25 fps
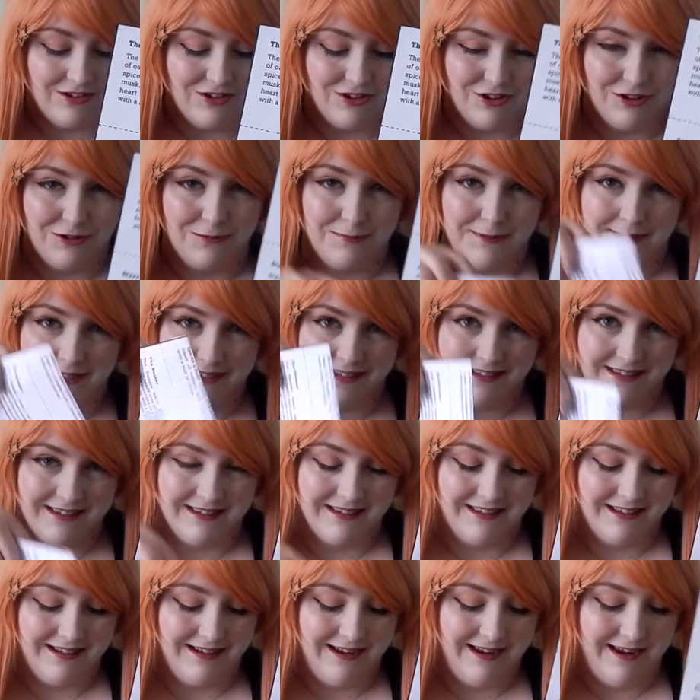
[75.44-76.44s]
two
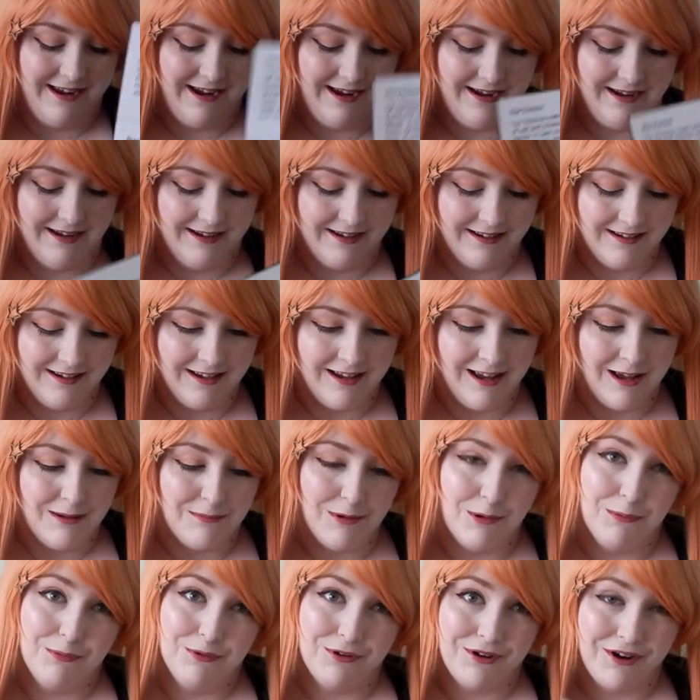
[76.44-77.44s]
pieces in here,
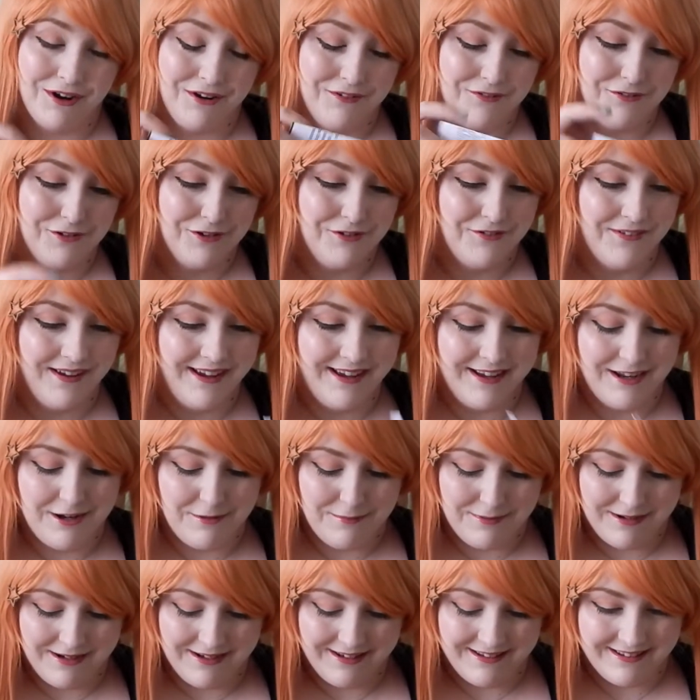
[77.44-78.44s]
but we'll go through that in
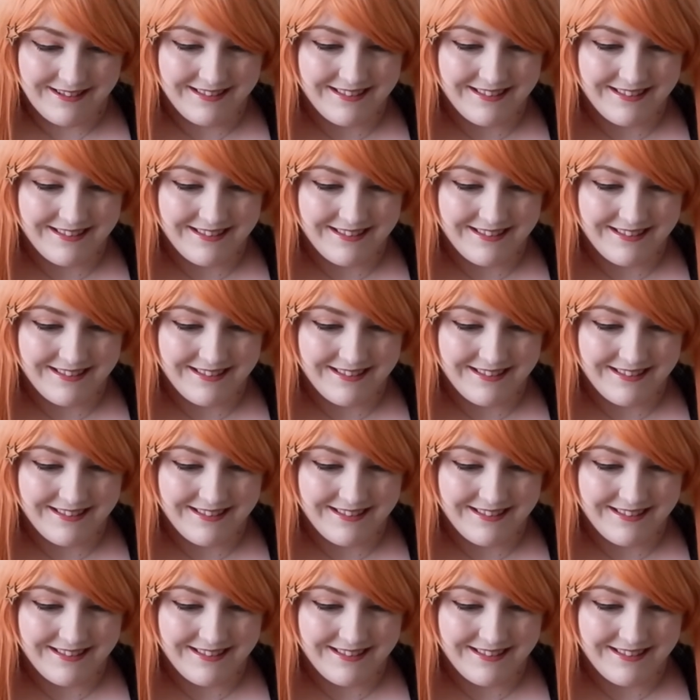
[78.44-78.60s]
a minute.